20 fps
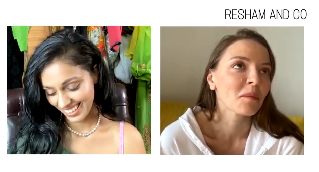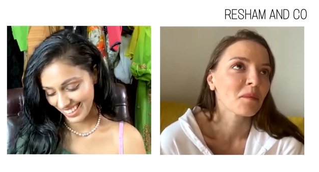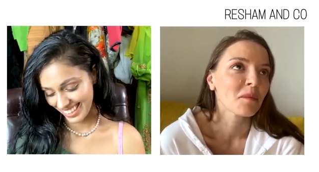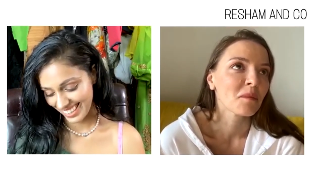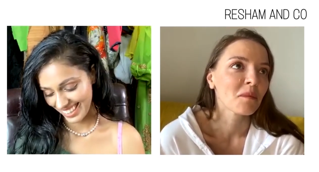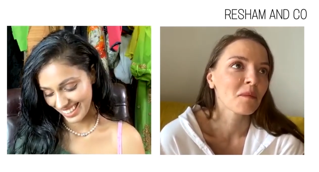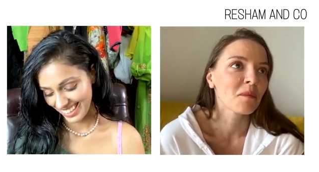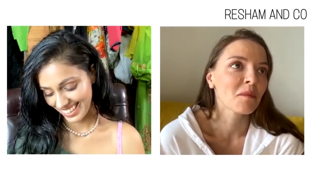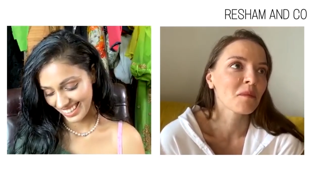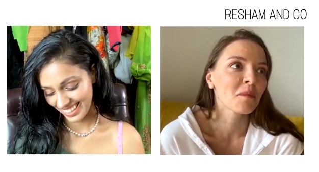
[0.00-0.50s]

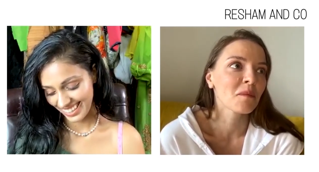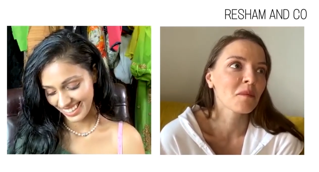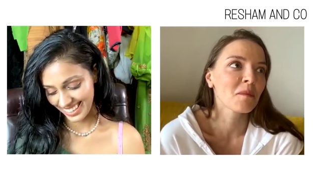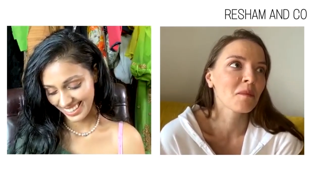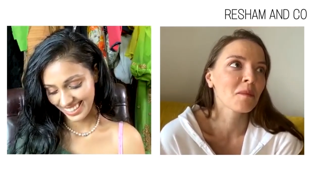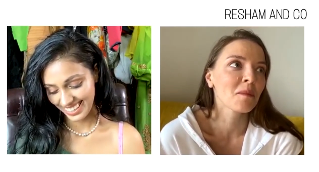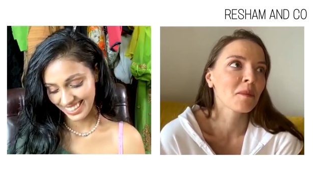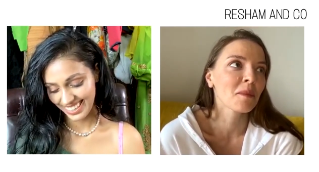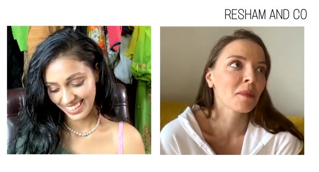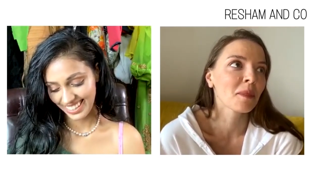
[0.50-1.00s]

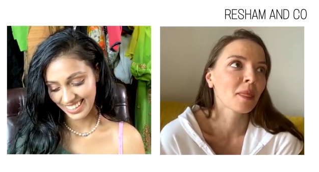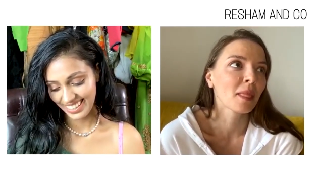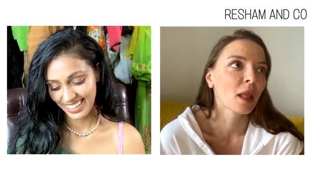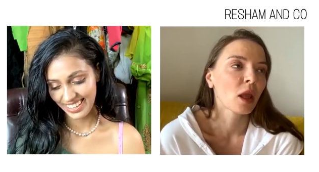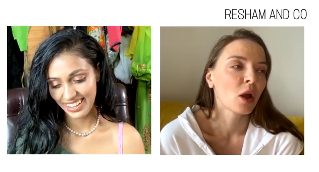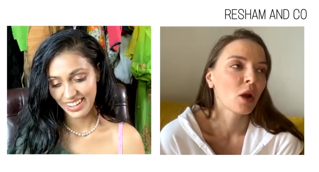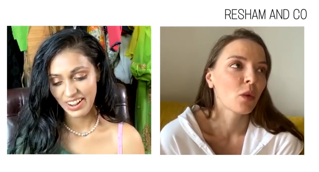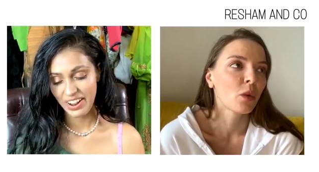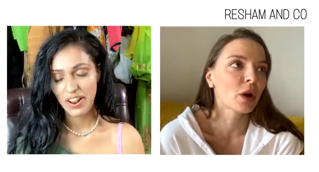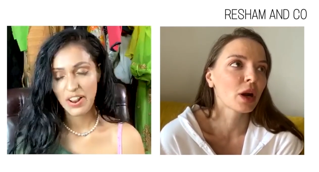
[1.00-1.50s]
Speaker 1: mm,
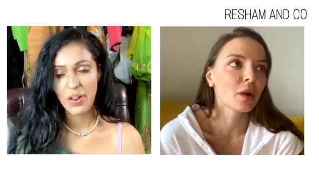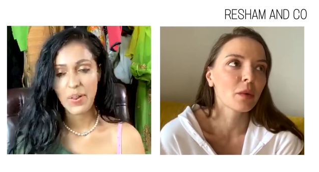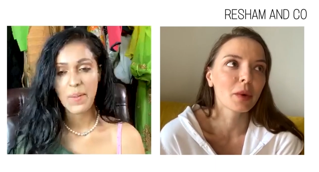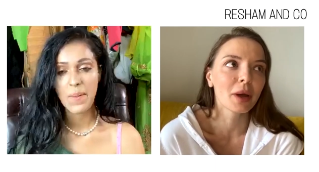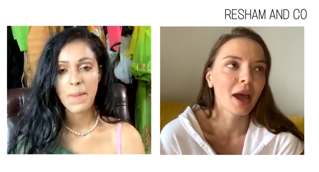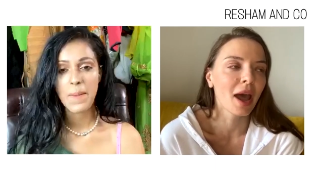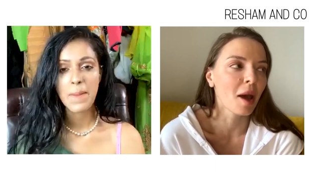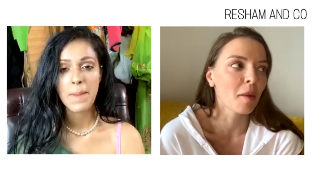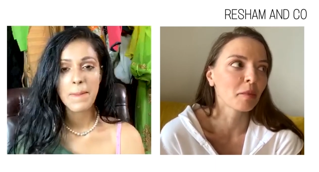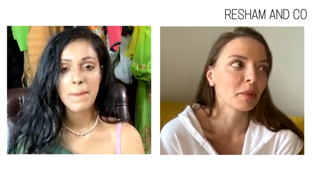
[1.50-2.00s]
whatever
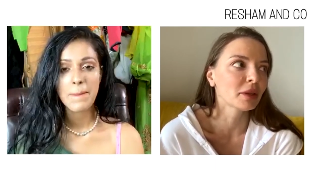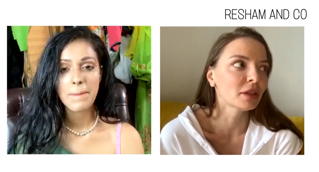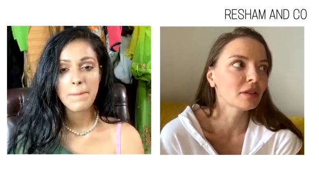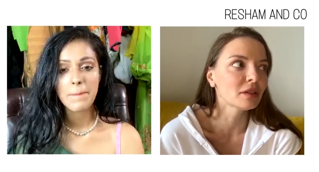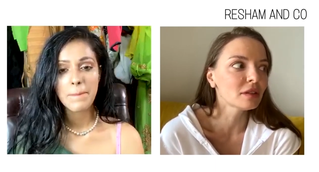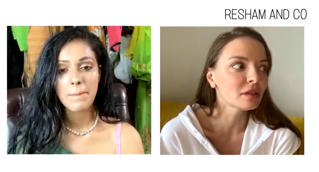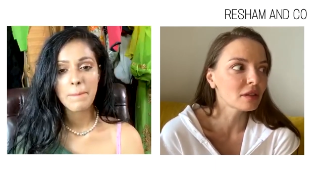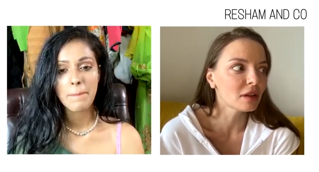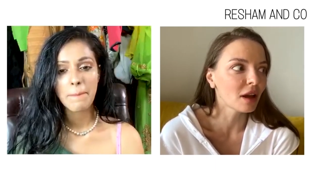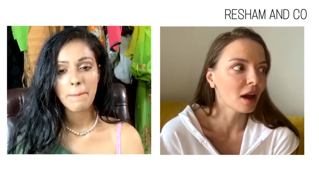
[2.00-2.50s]
happened
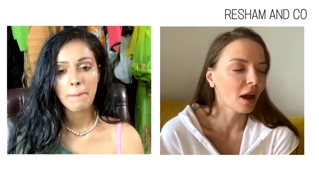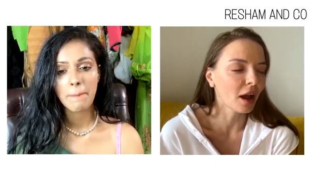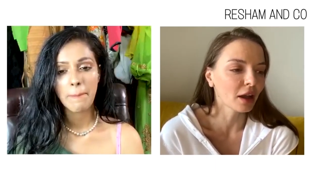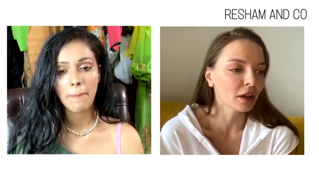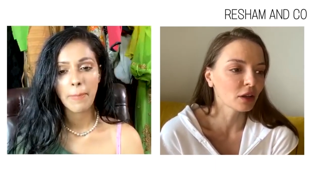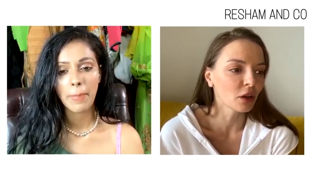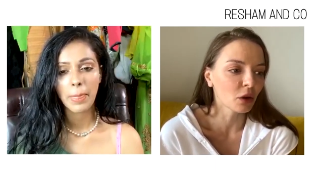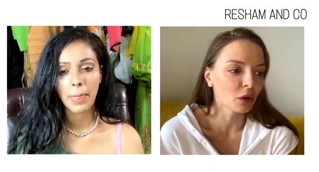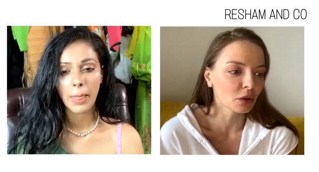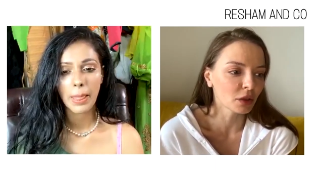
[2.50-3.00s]
i
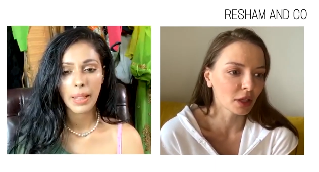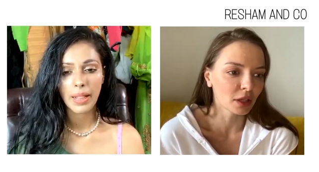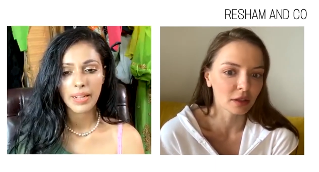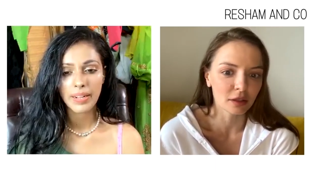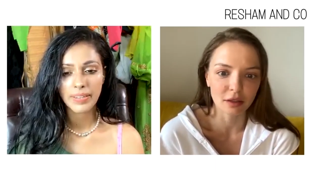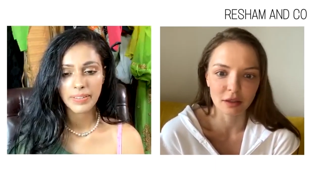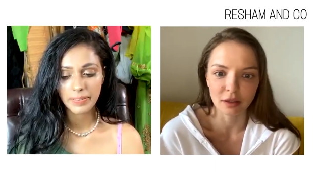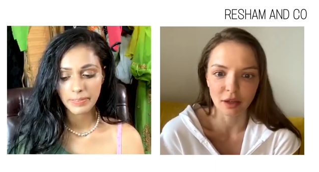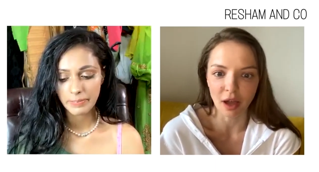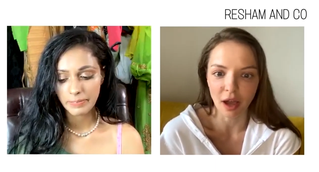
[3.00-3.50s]
know that
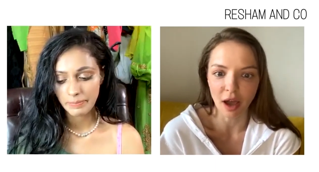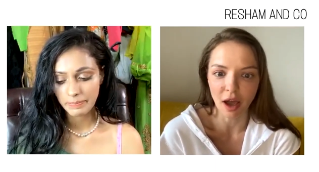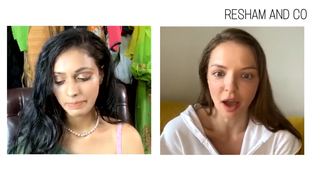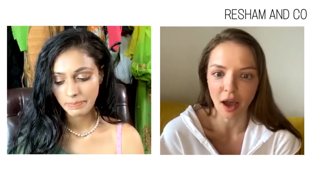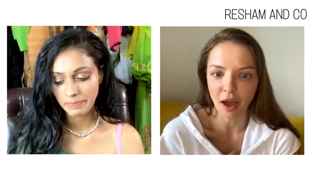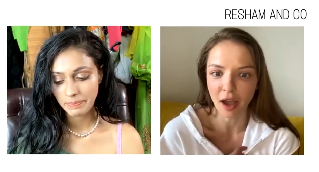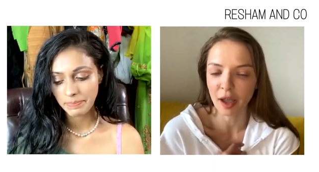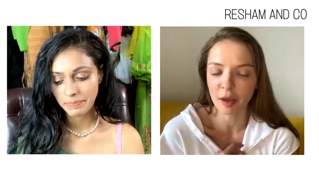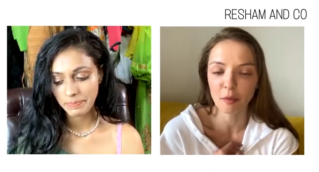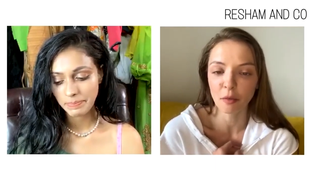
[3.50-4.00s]
i
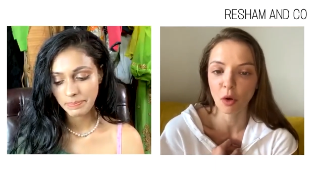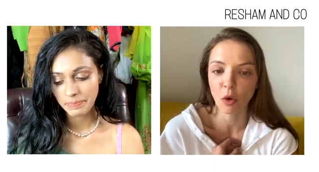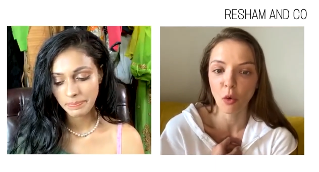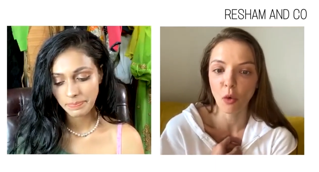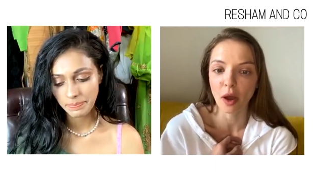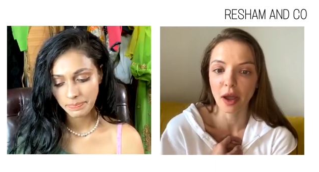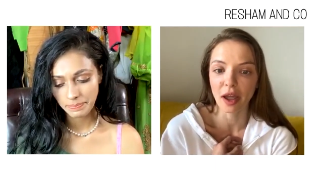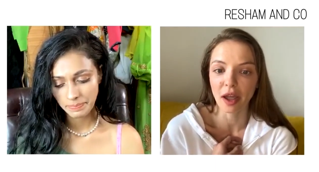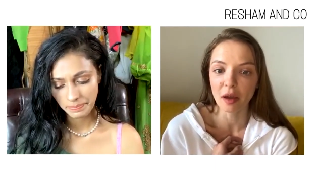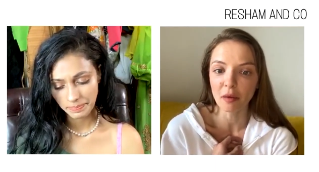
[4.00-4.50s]
am who i
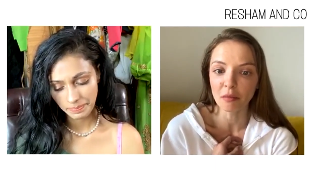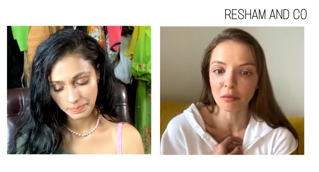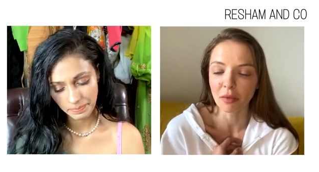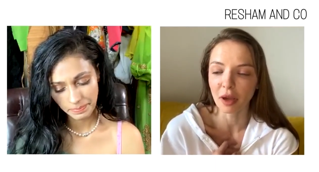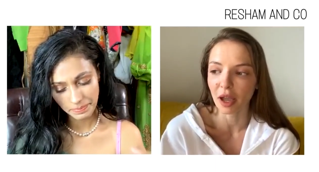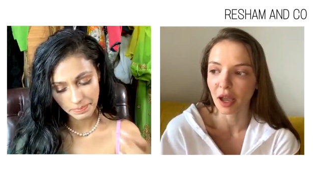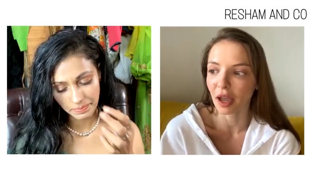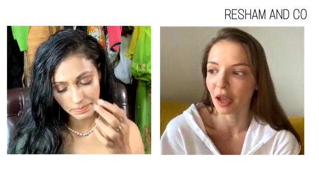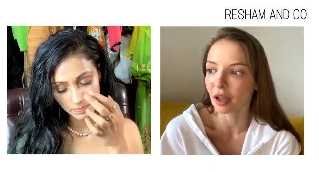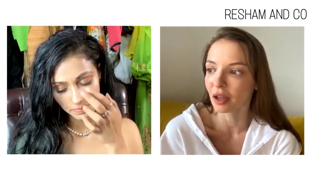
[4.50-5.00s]
am
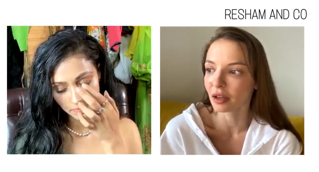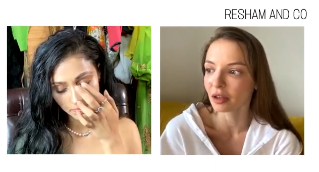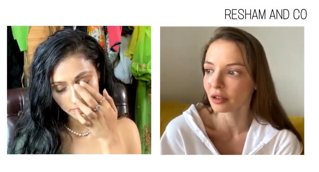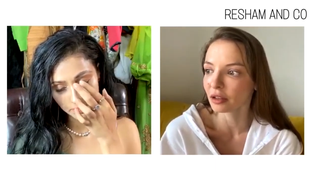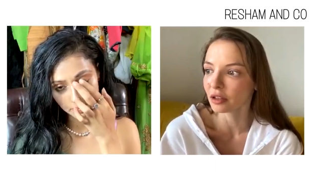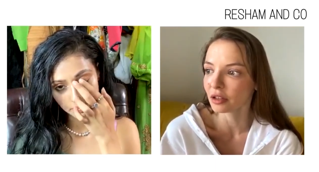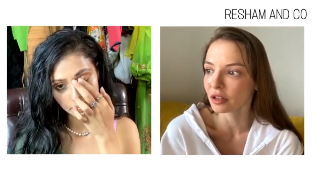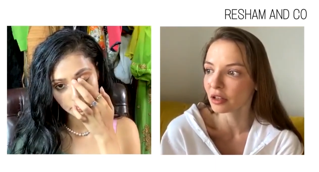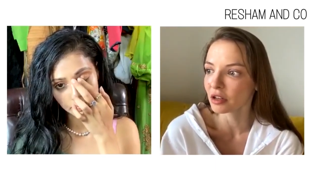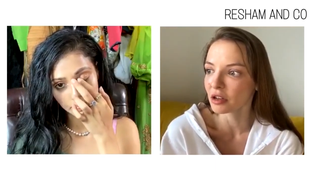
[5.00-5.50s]
and
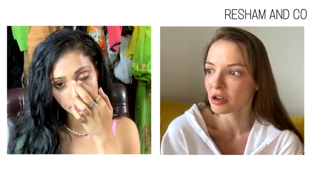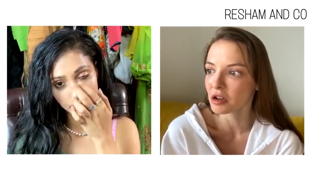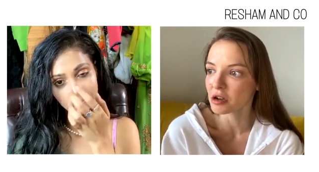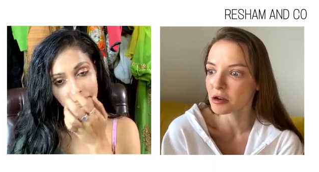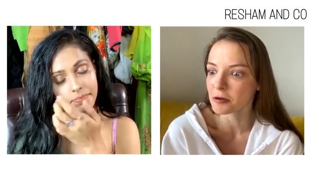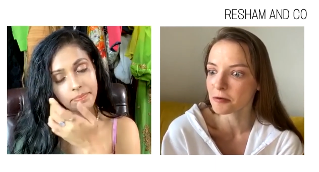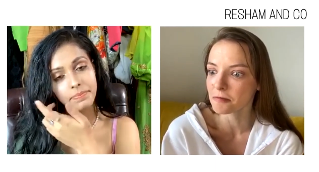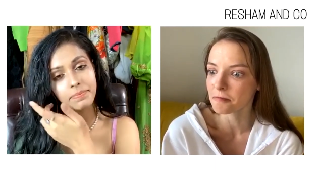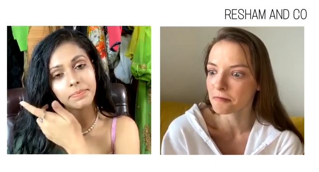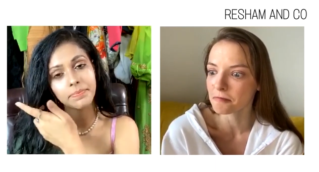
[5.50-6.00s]
uh,
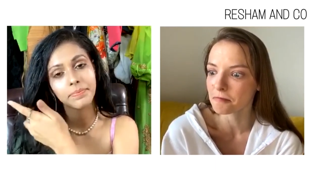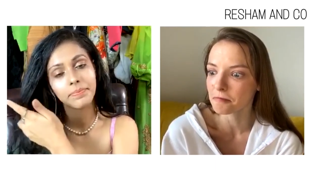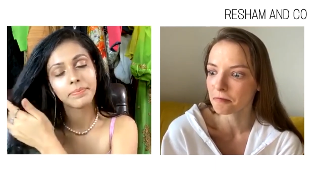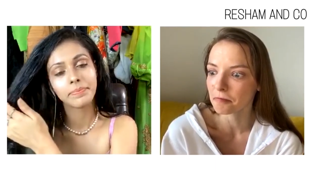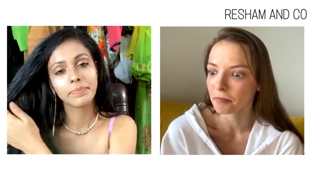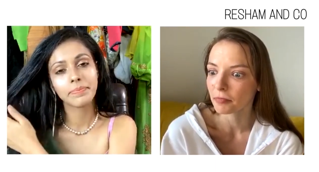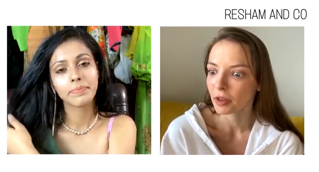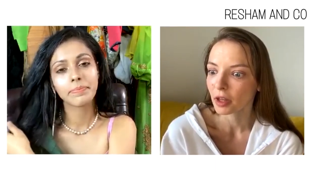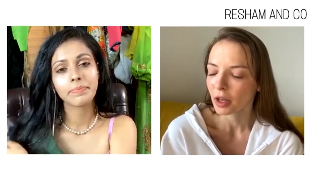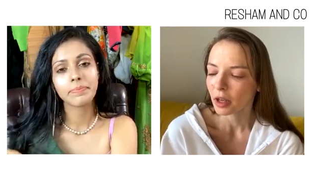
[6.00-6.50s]

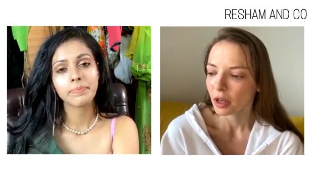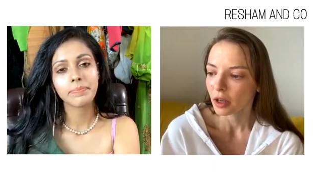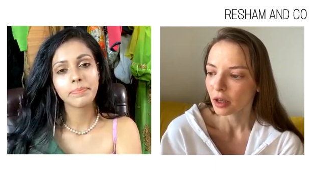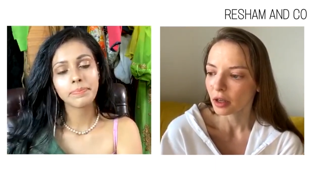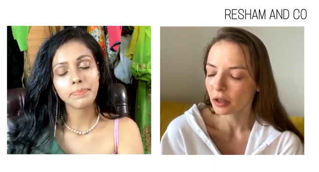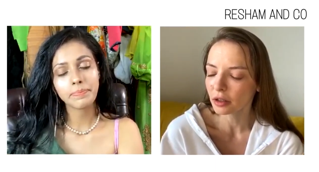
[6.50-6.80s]
it